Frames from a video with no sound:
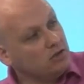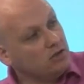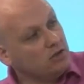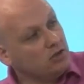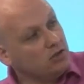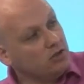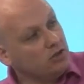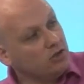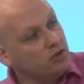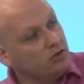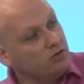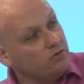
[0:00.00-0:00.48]

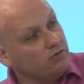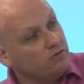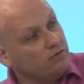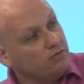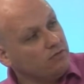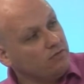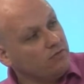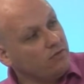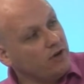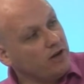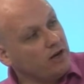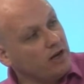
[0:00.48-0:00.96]
to do
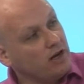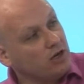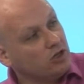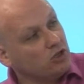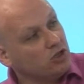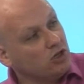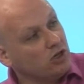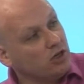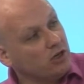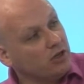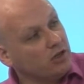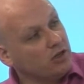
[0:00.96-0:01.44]

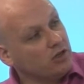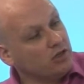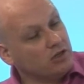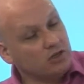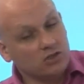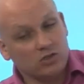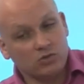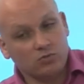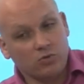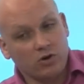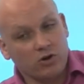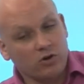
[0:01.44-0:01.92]
financially?
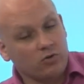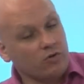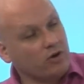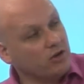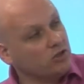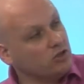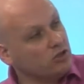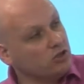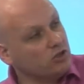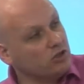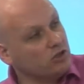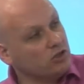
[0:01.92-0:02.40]
This is one
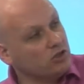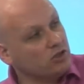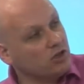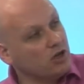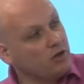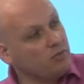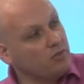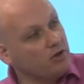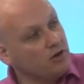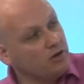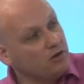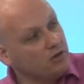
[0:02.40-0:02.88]
question that's
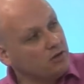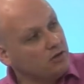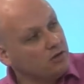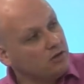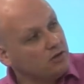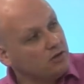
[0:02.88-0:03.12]
come in.